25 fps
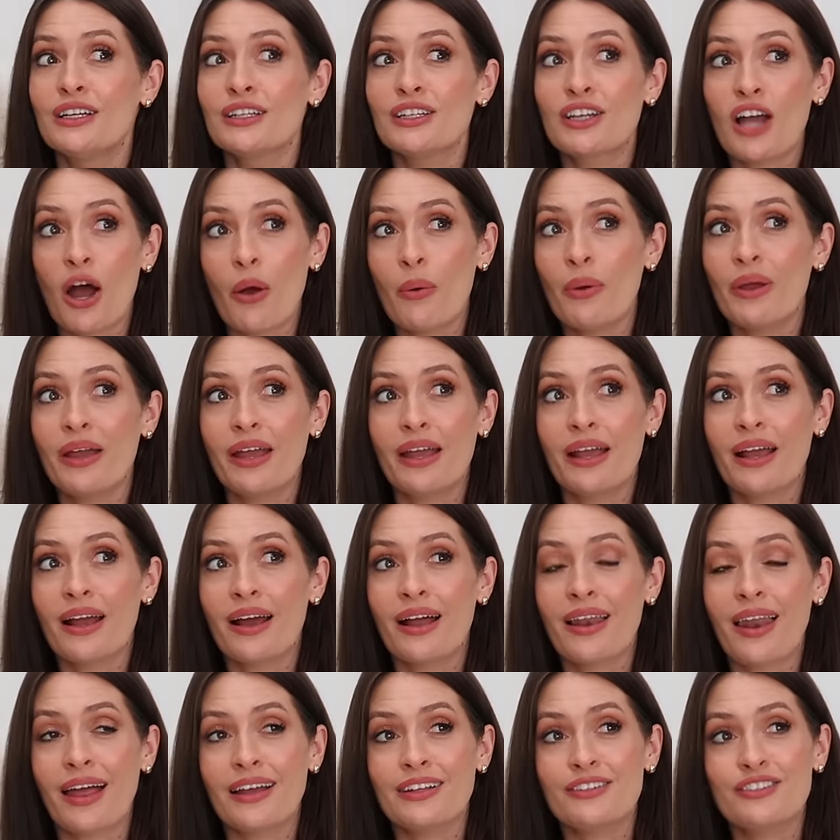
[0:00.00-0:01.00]
going,
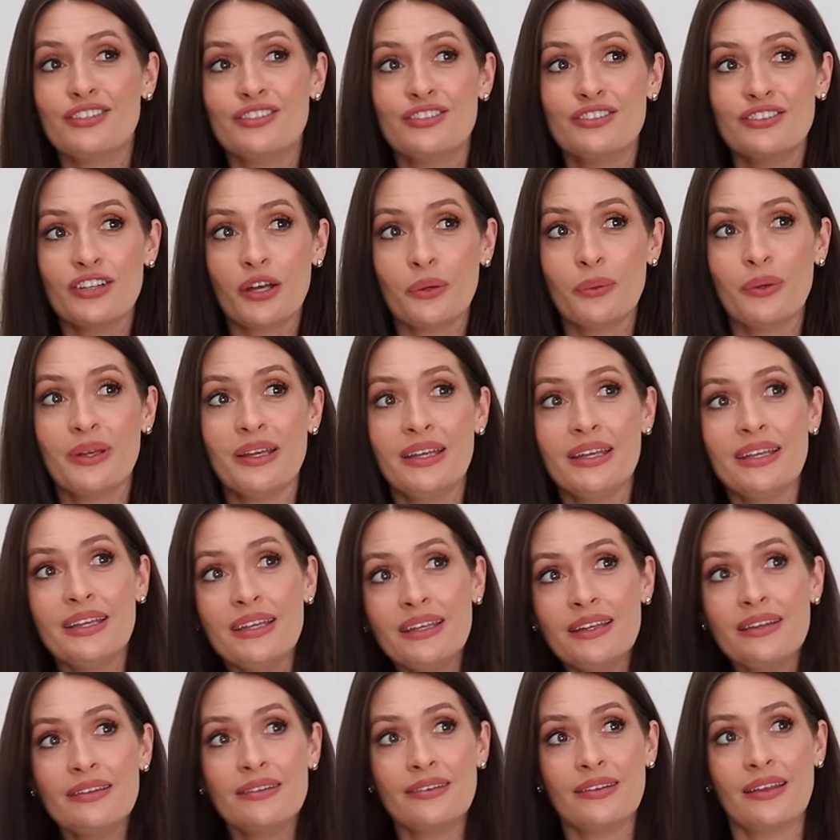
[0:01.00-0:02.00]
like, she's so
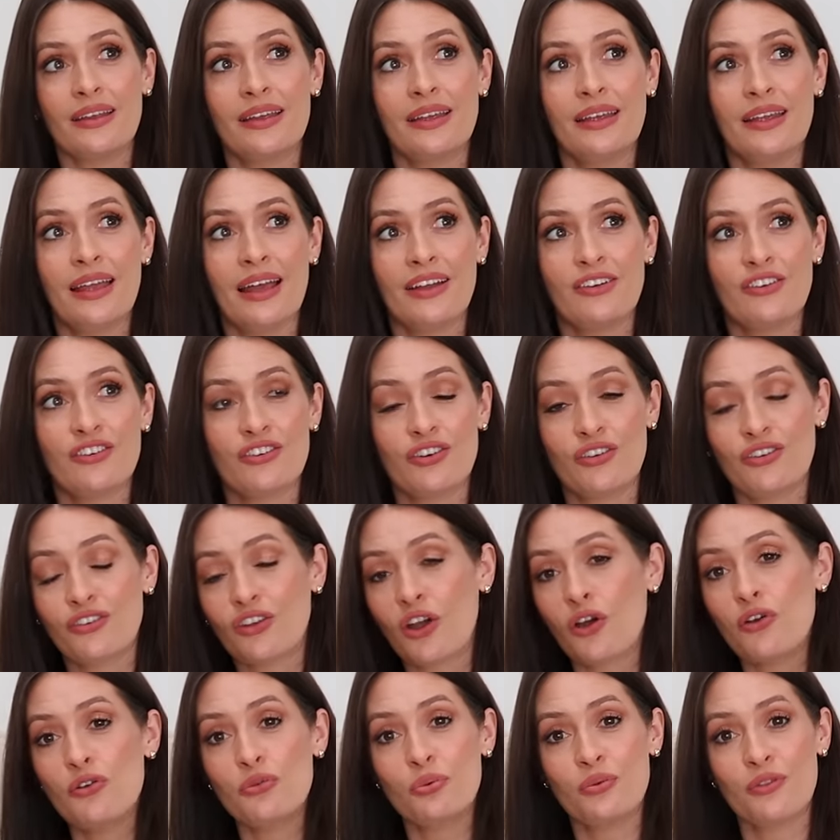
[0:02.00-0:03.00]
easy and she just
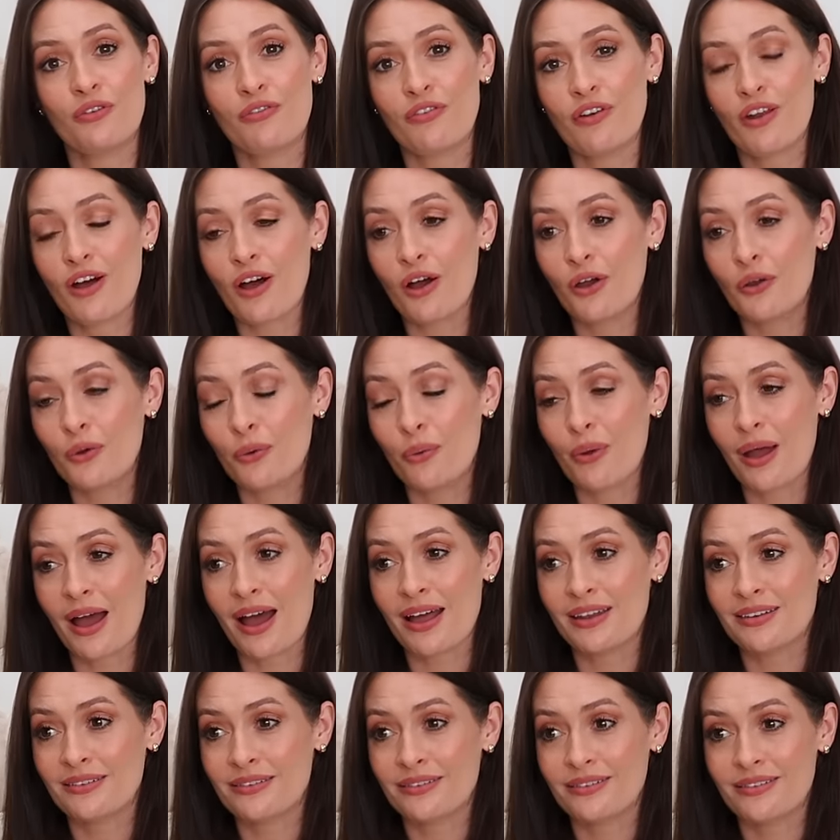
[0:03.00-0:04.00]
goes with the flow,
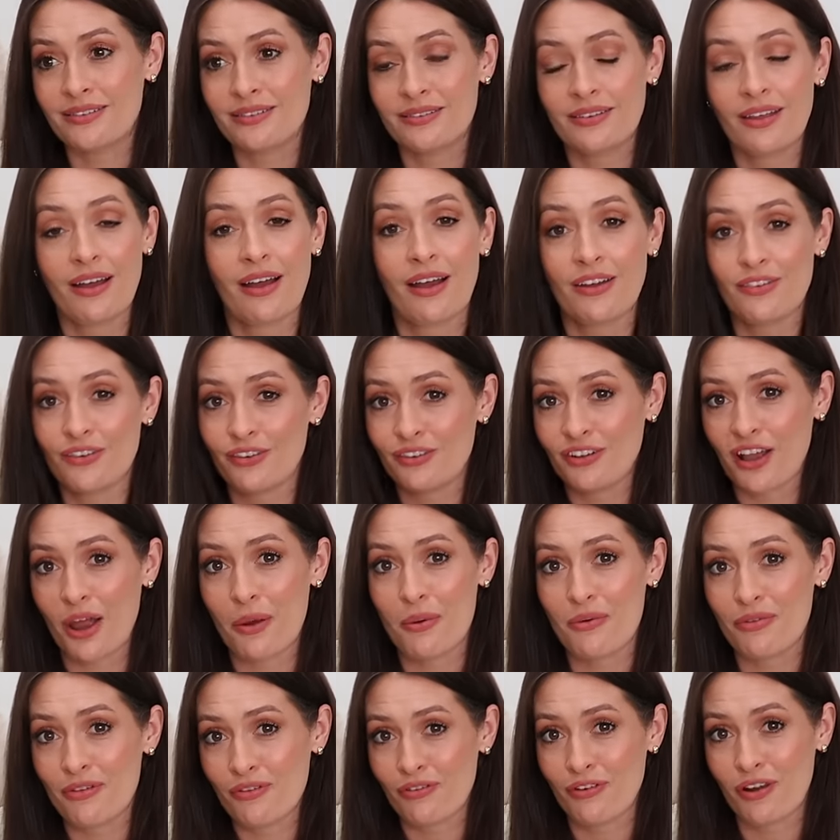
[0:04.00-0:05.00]
and I just go
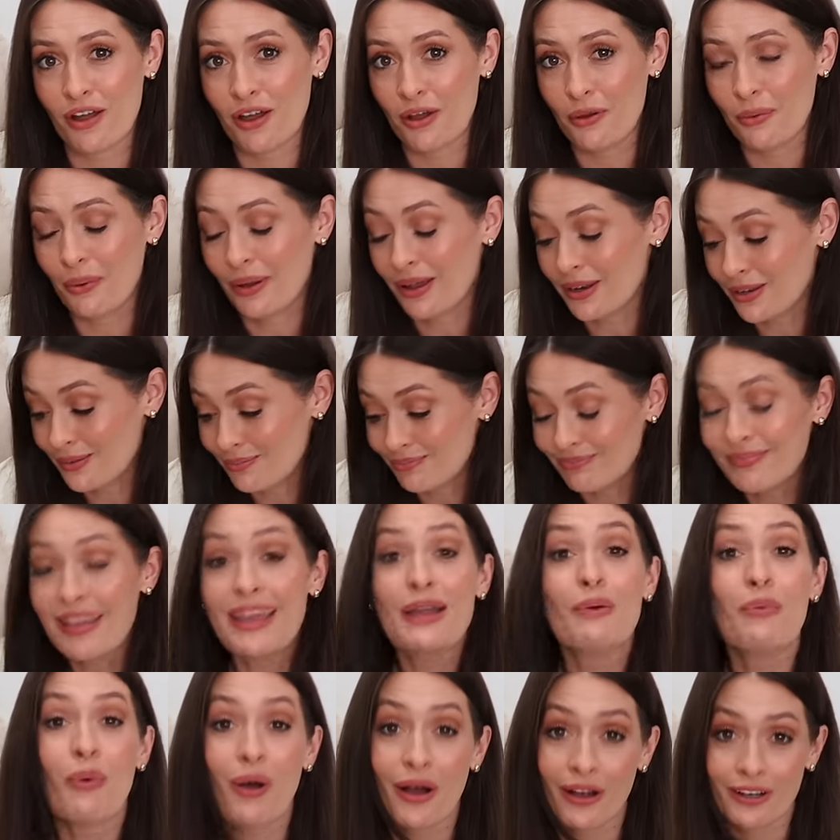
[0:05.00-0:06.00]
with the flow and
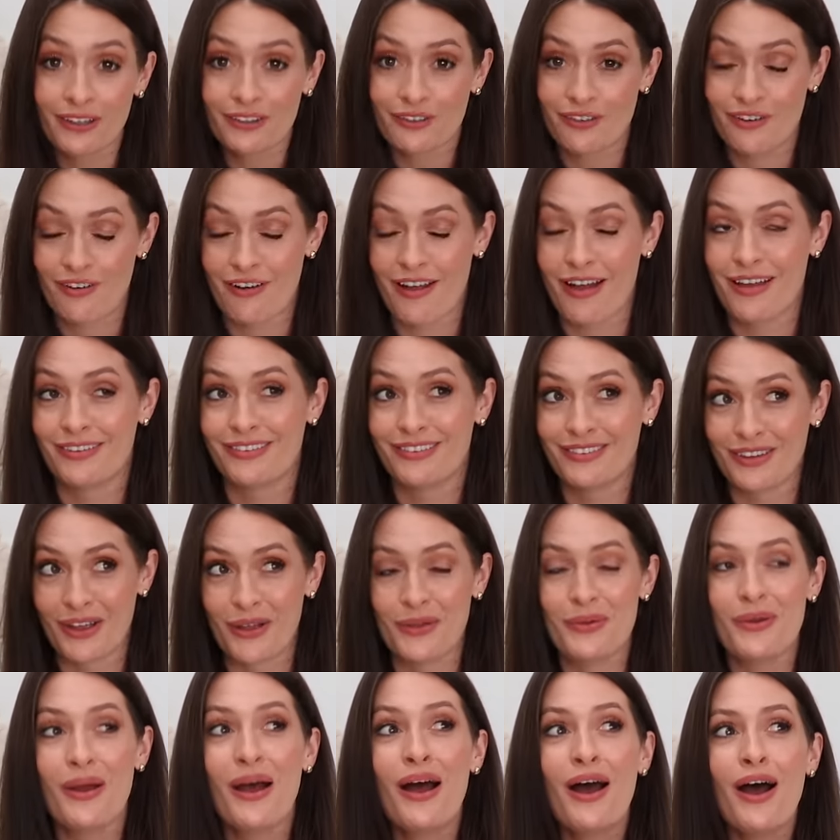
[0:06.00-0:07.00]
it works for us.
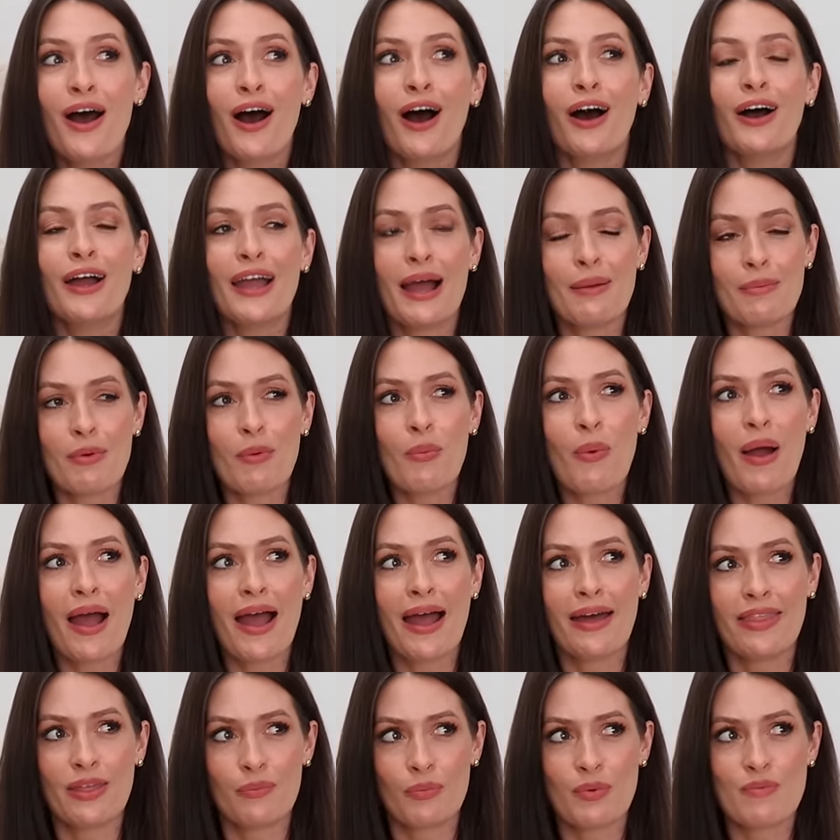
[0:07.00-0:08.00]
So I am
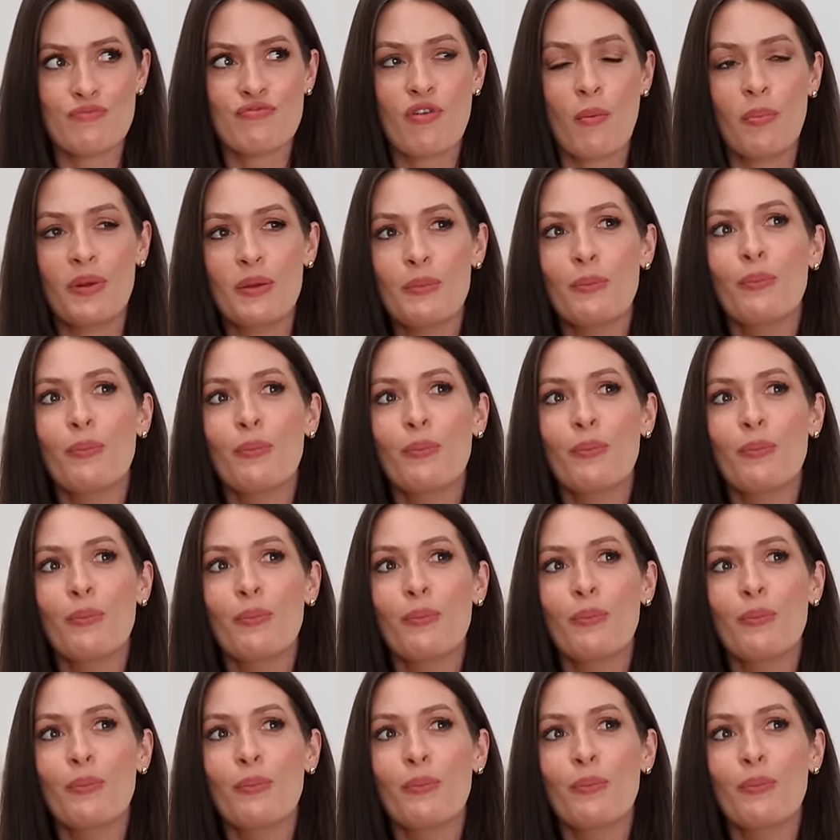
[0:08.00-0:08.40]
aware that we probably